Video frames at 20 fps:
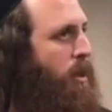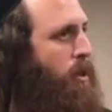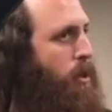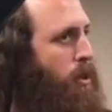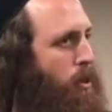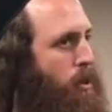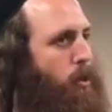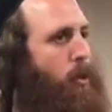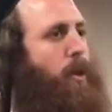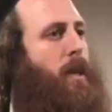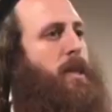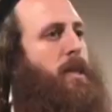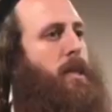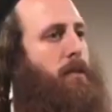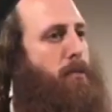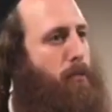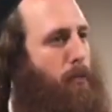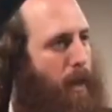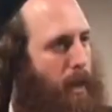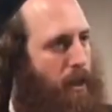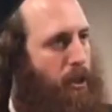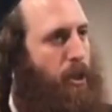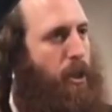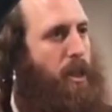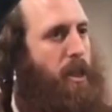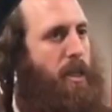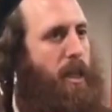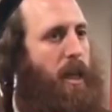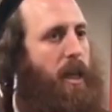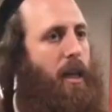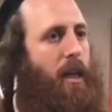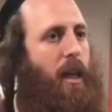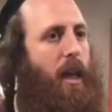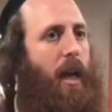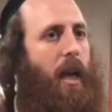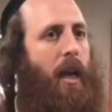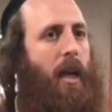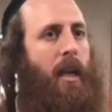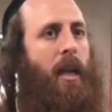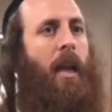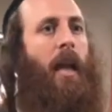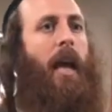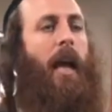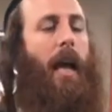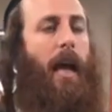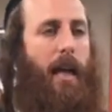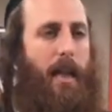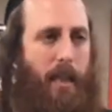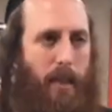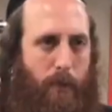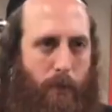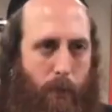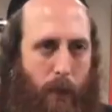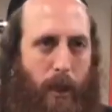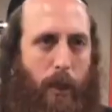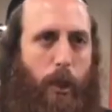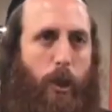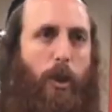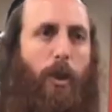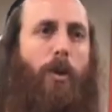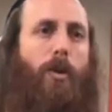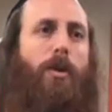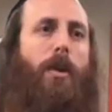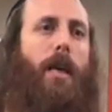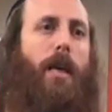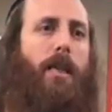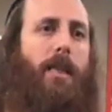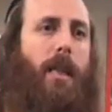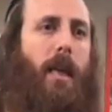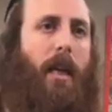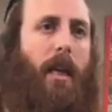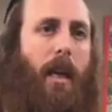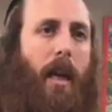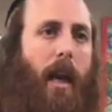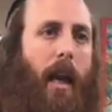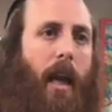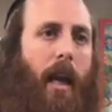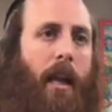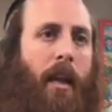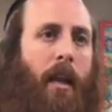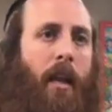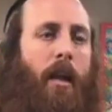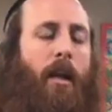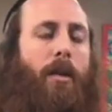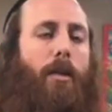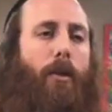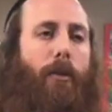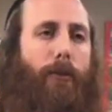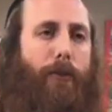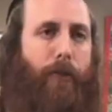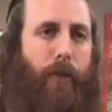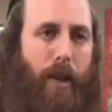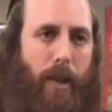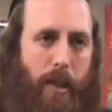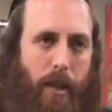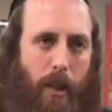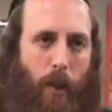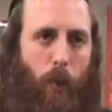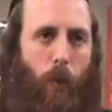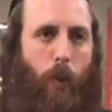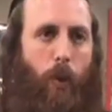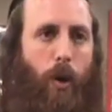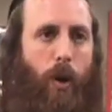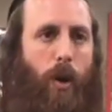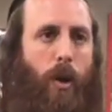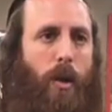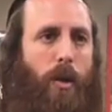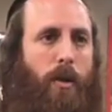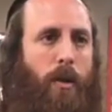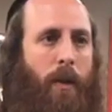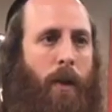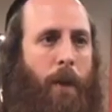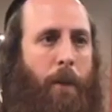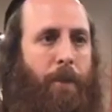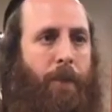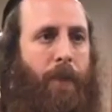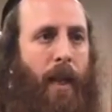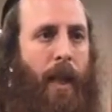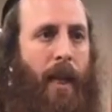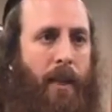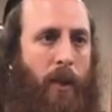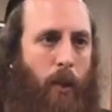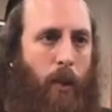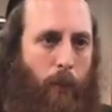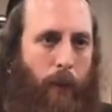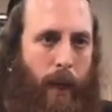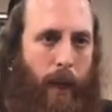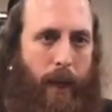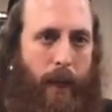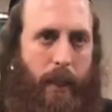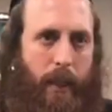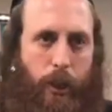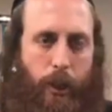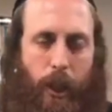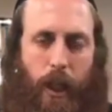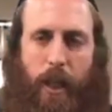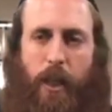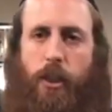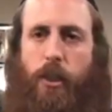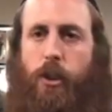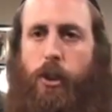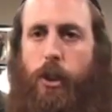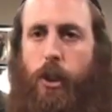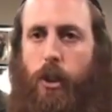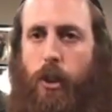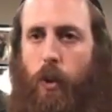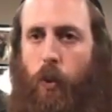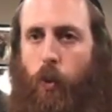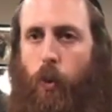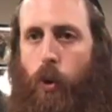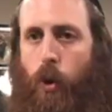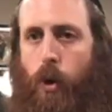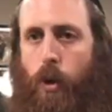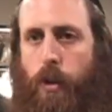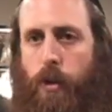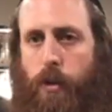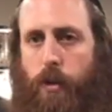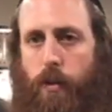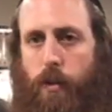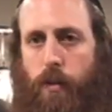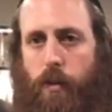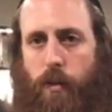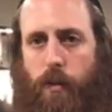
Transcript: to do as much as I can, as much good as I can, to fix the world and to make a change in the world.